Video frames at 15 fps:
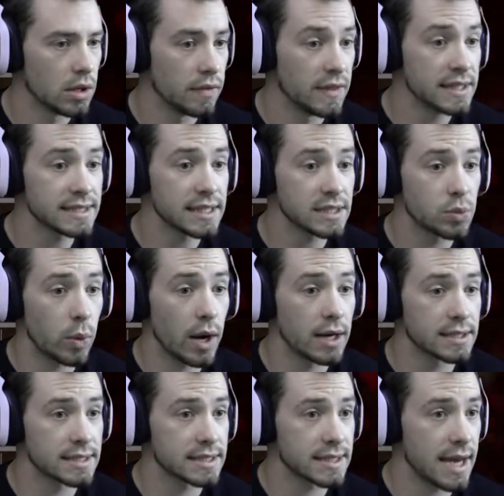This is where
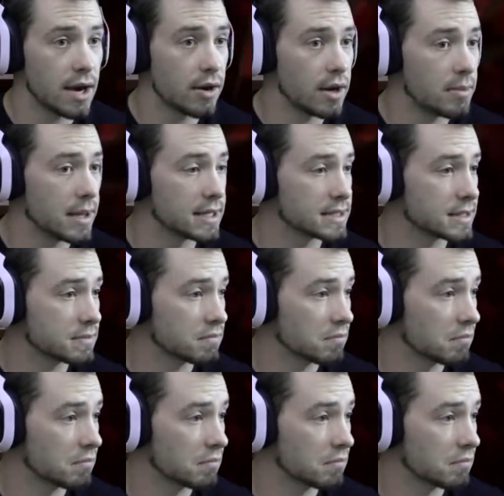it's scary because...